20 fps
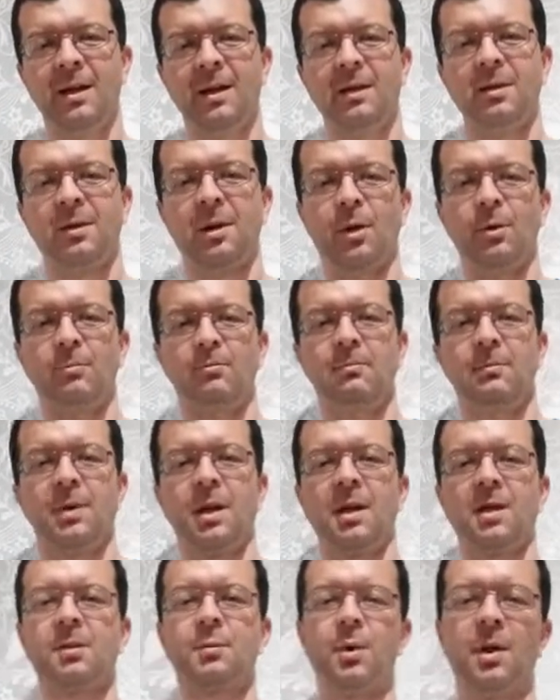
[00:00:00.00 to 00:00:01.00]
So
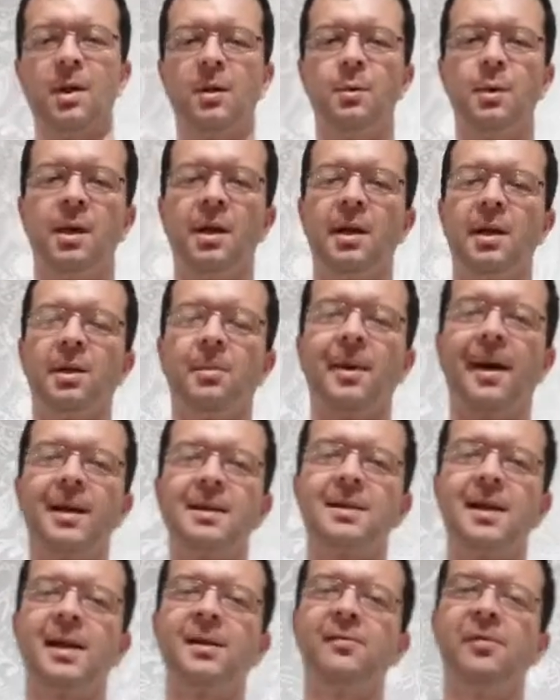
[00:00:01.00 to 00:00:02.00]
last week we learnt
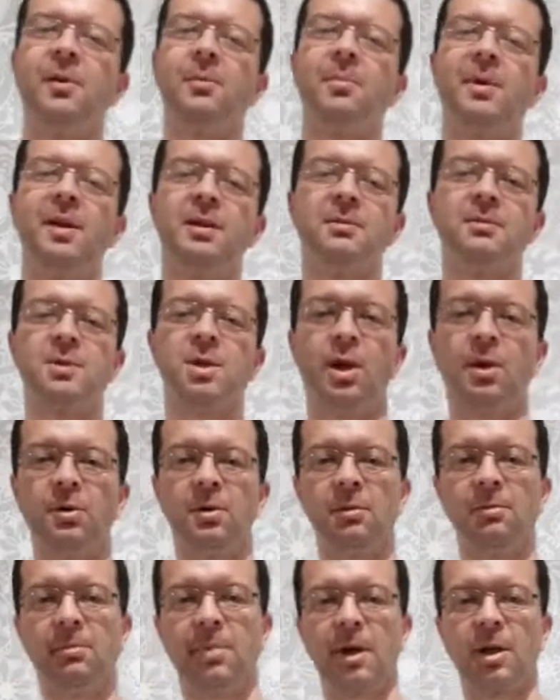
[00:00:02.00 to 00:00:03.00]
about David being
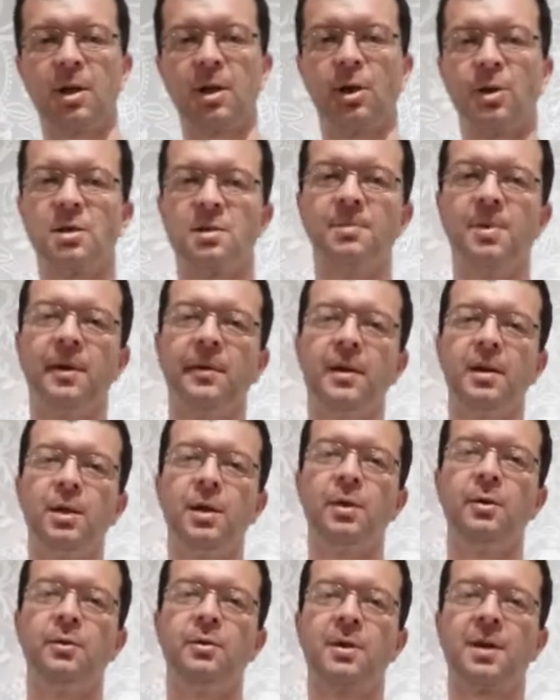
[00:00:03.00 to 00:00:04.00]
chosen by God to be the
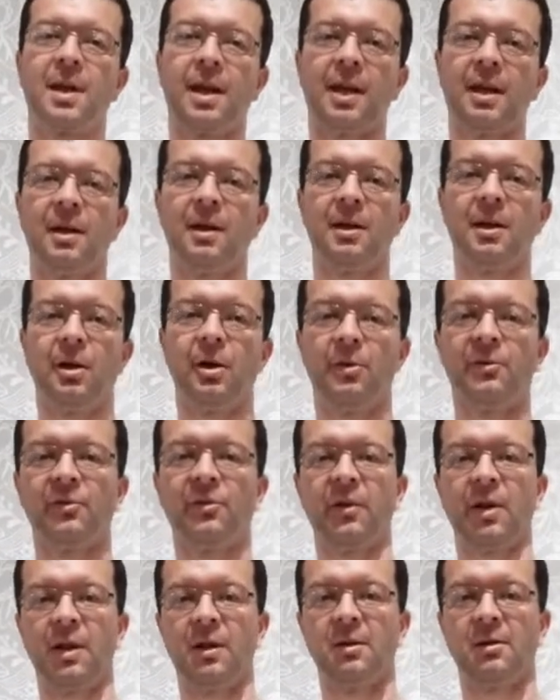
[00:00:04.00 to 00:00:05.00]
new king of
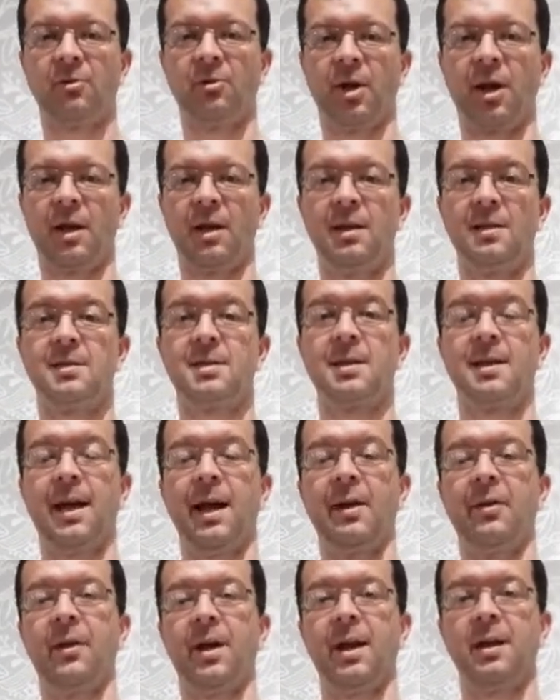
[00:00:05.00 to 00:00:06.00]
Israel and
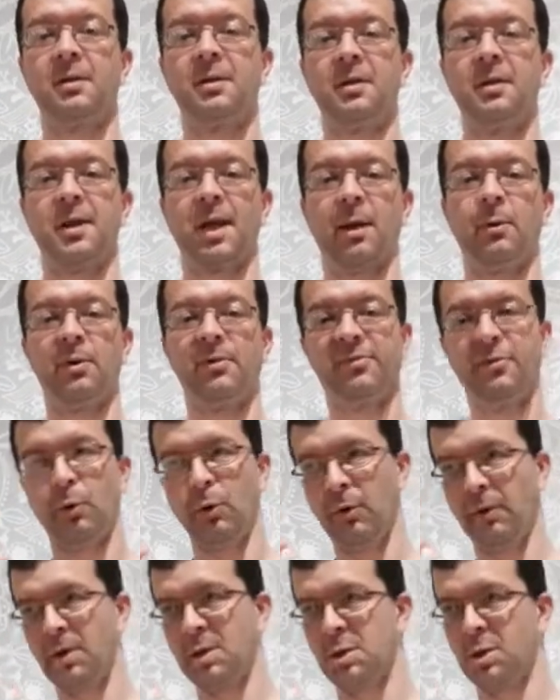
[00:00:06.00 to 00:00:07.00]
today the lesson is how he
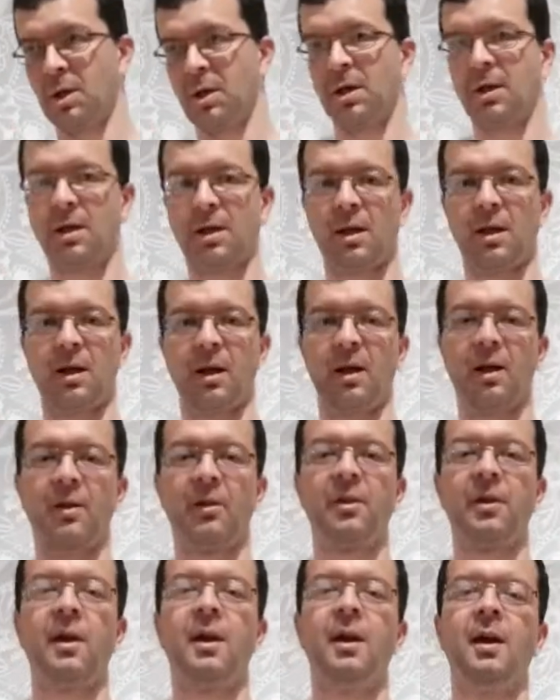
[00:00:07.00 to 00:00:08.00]
fought the giant
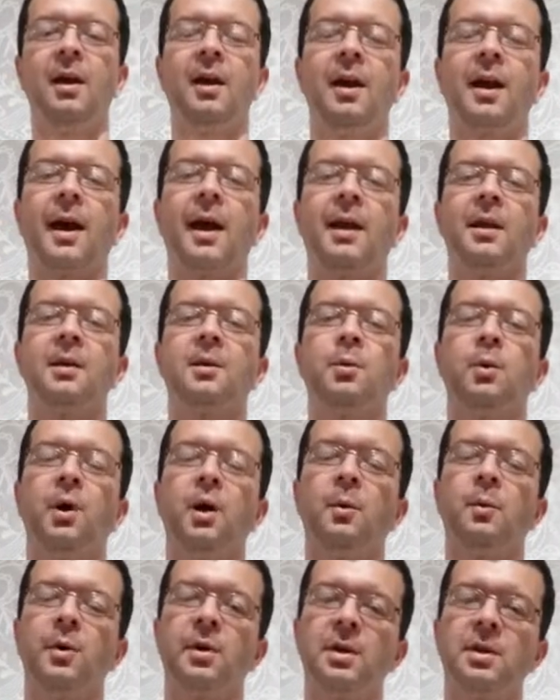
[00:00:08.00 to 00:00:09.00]
Goliath and what
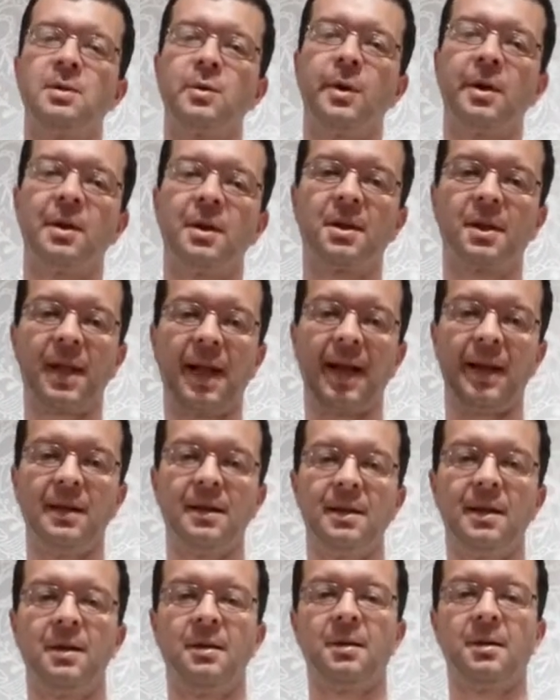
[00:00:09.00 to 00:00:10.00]
I want you to
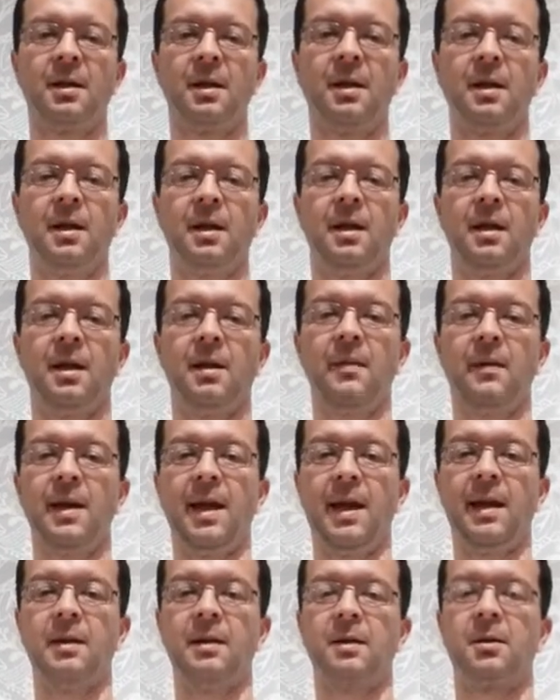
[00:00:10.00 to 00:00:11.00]
understand is in the
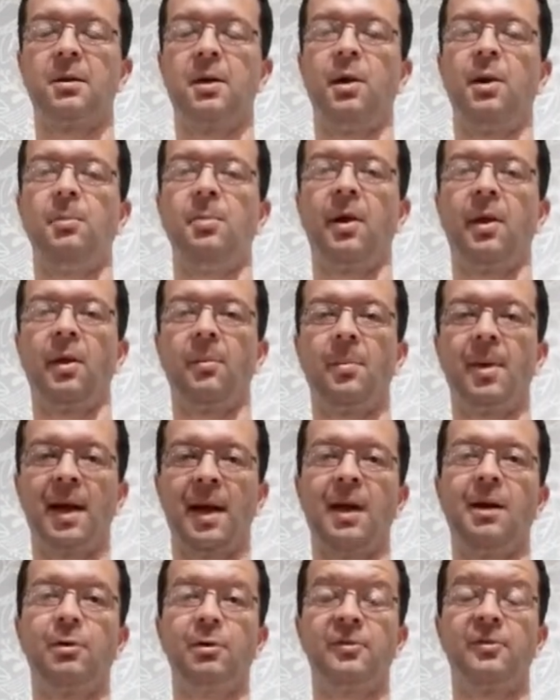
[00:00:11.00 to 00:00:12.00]
end it's only by the
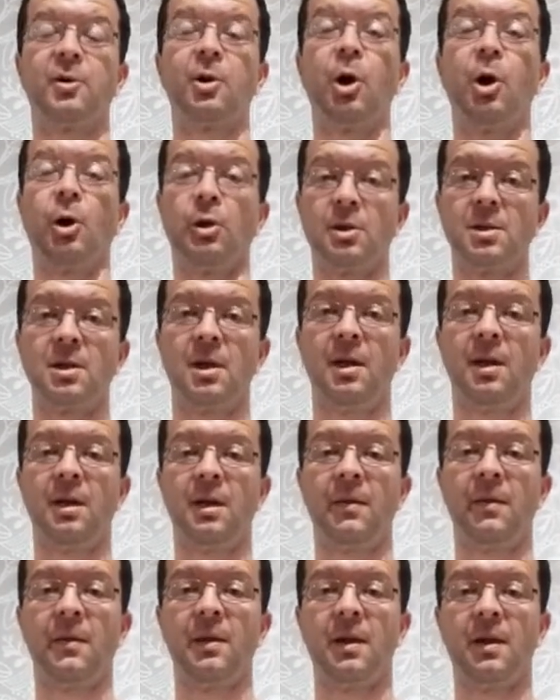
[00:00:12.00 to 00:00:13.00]
power of God
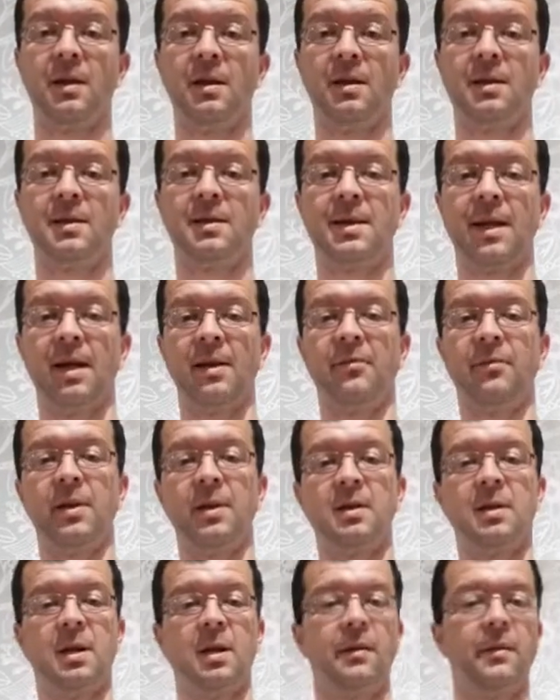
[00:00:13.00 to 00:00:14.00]
that
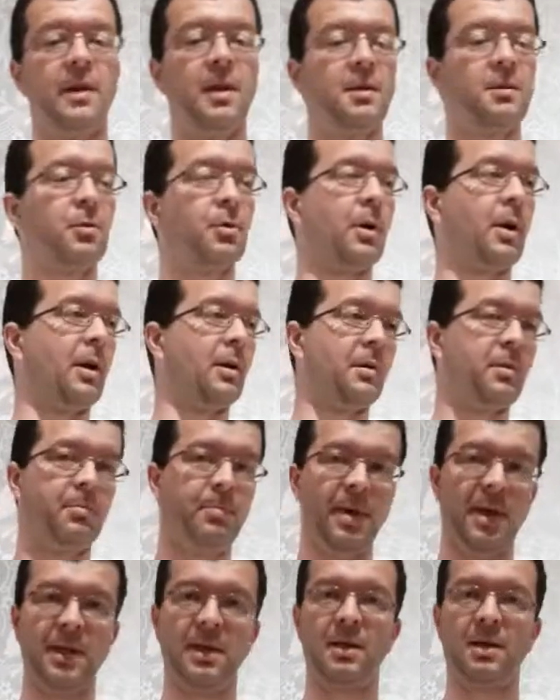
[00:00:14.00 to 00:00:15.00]
David and the Israelites
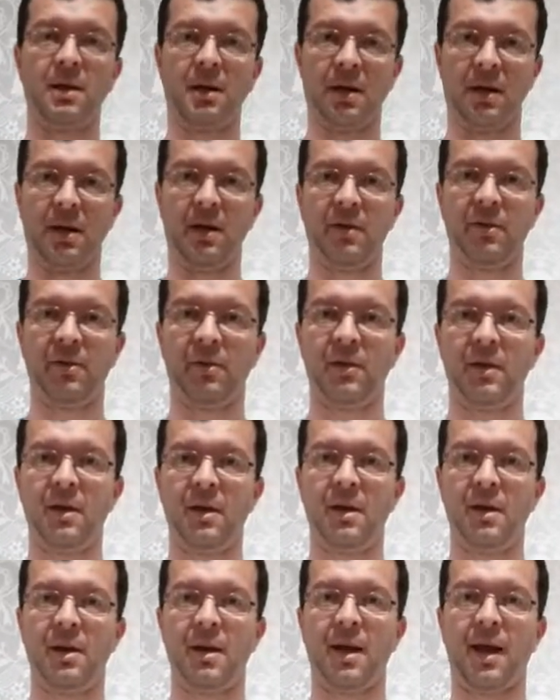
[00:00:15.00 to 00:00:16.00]
beat Goliath
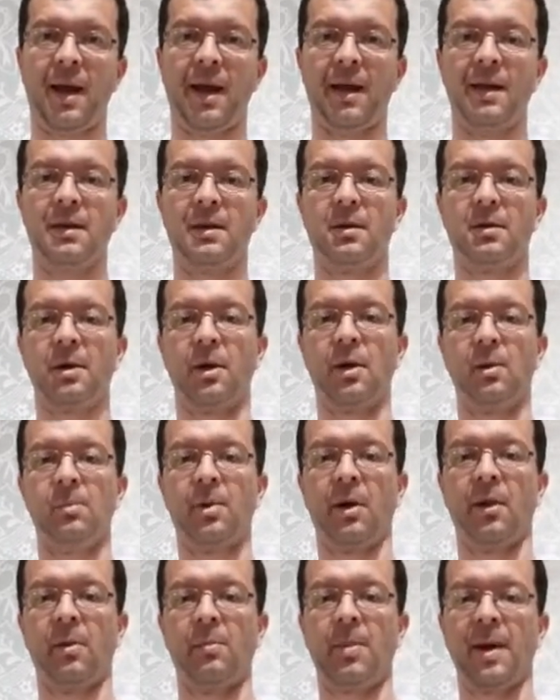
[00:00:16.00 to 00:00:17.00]
and it's only
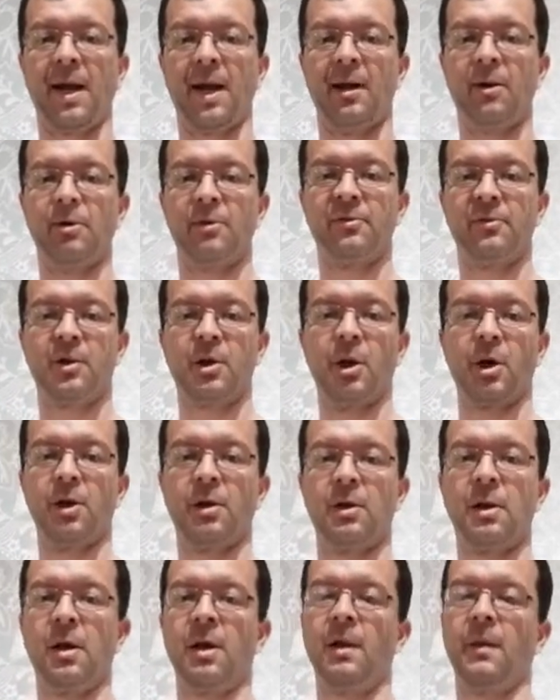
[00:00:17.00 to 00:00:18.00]
by the power of God
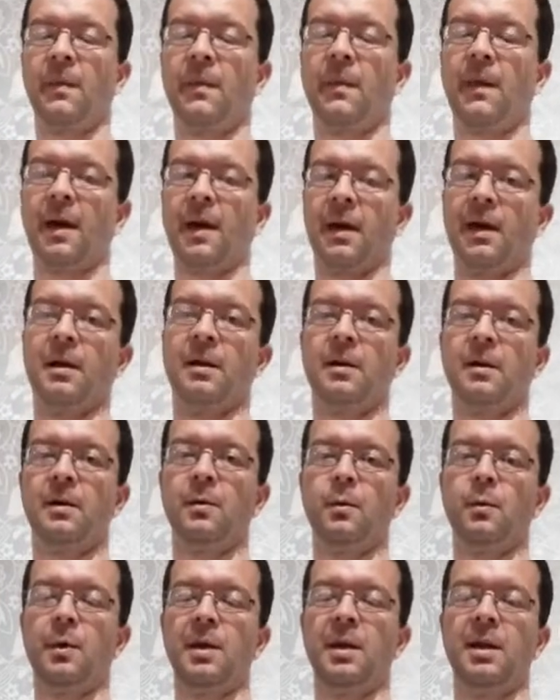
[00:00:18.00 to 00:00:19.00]
that
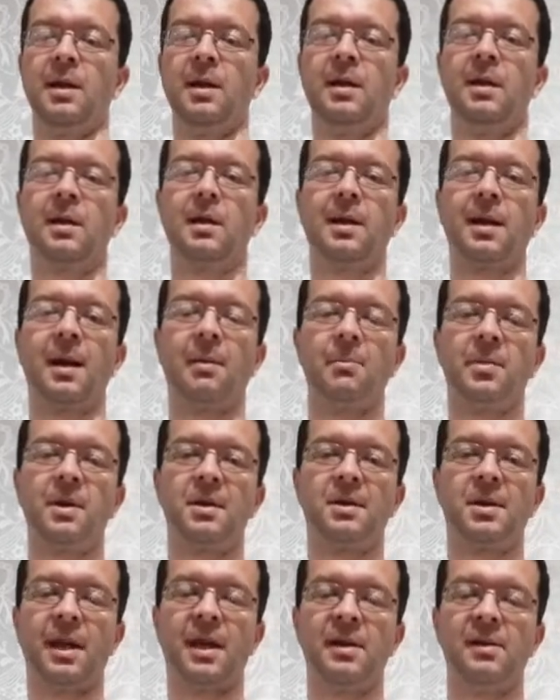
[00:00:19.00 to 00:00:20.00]
we can be
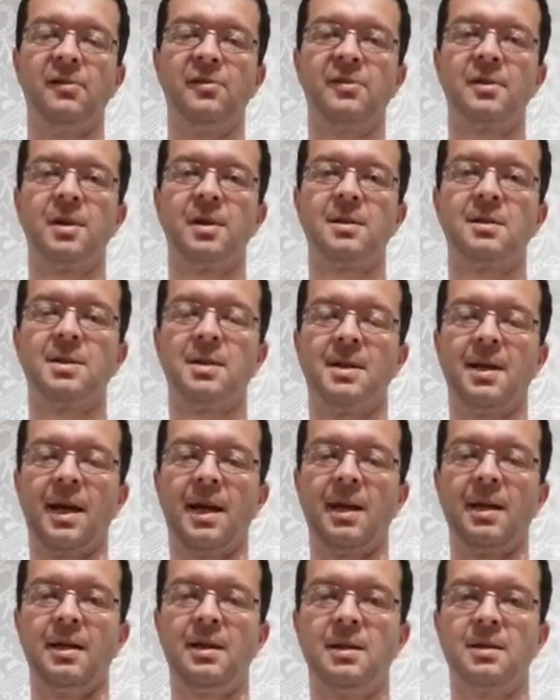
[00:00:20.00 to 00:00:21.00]
saved
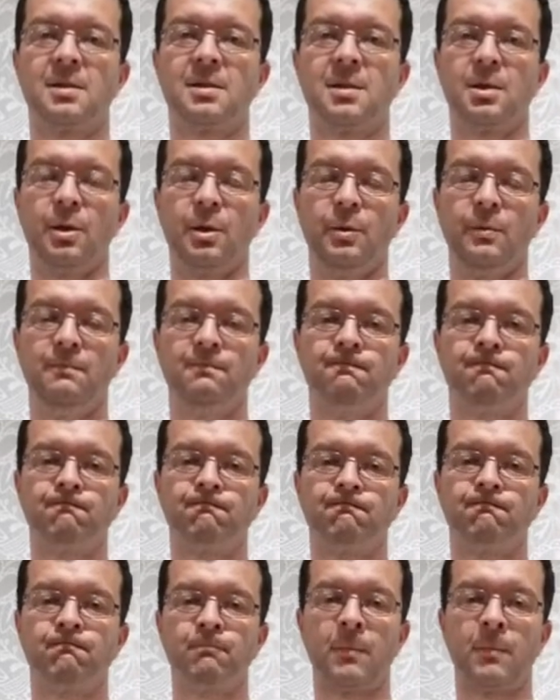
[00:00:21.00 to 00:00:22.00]
today too.
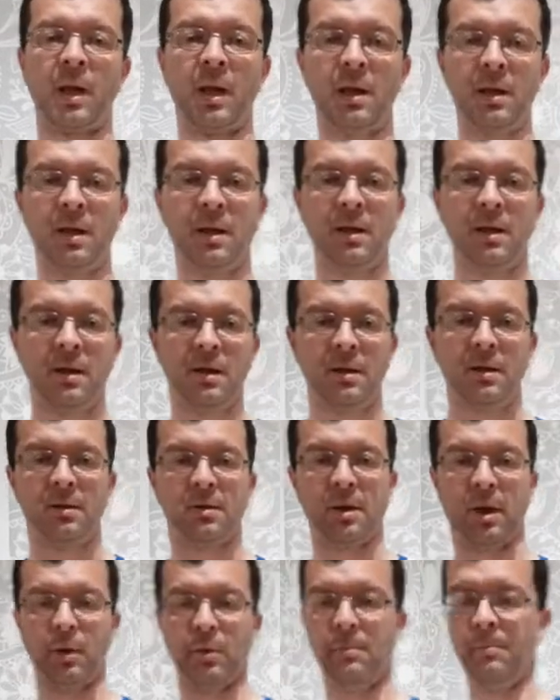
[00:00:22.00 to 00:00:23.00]

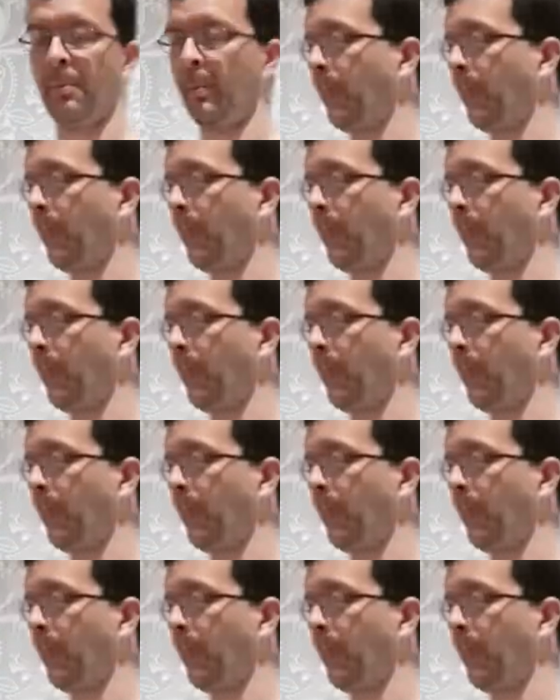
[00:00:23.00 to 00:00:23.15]
So